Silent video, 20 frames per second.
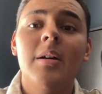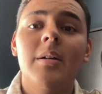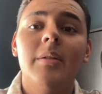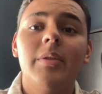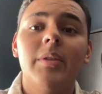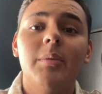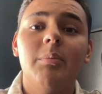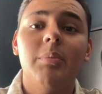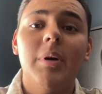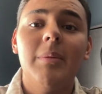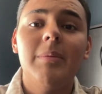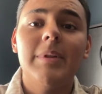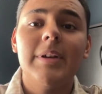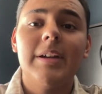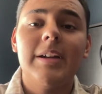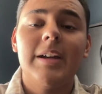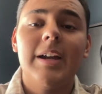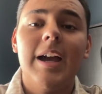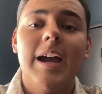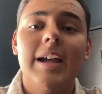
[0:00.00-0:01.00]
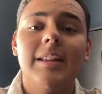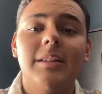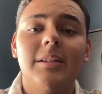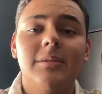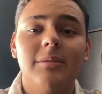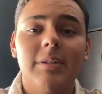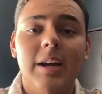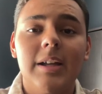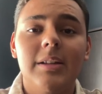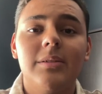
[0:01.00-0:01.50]
the public had
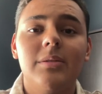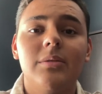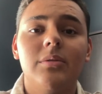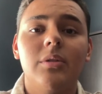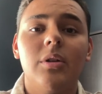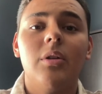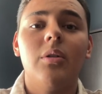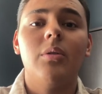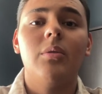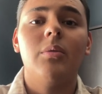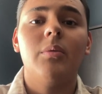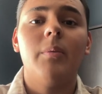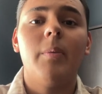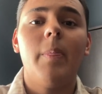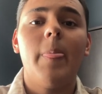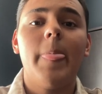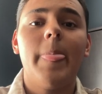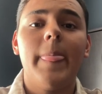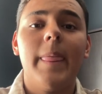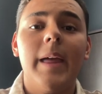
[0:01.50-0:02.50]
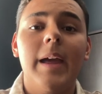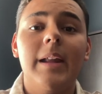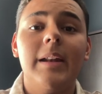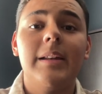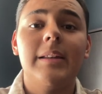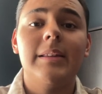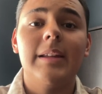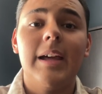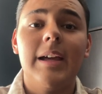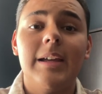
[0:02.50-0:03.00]
the right to know
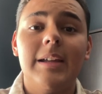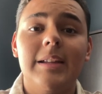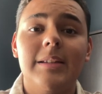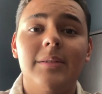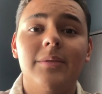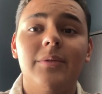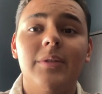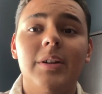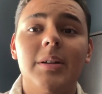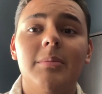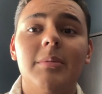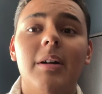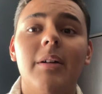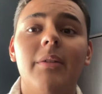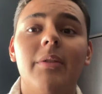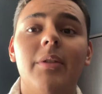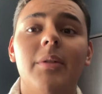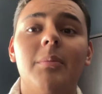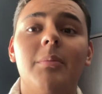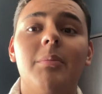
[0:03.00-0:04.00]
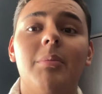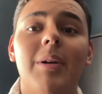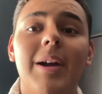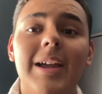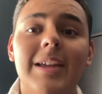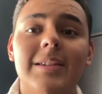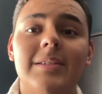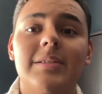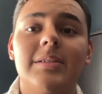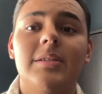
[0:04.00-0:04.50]
and that its freedom of the
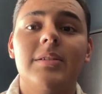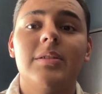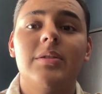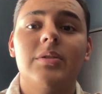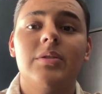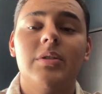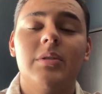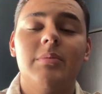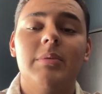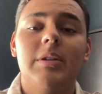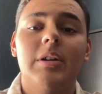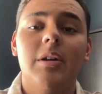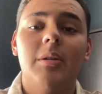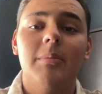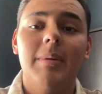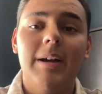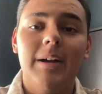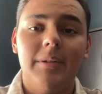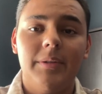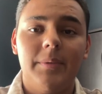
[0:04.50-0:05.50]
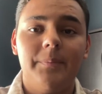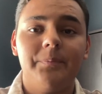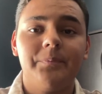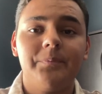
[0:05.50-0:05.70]
press should be upheld.